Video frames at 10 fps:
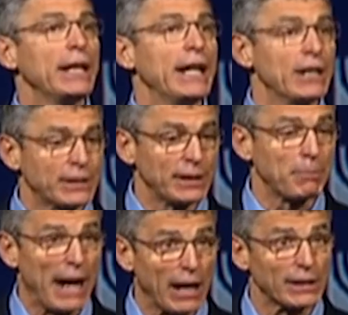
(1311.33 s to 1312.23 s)
innocent
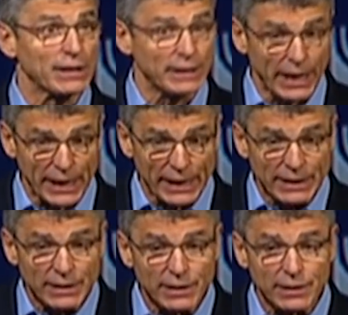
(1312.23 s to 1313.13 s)

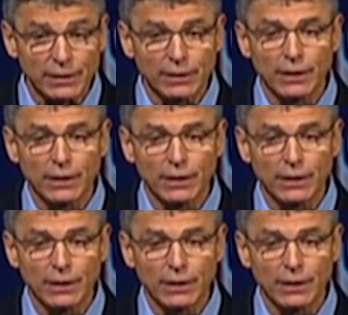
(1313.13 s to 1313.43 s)
Palestinians.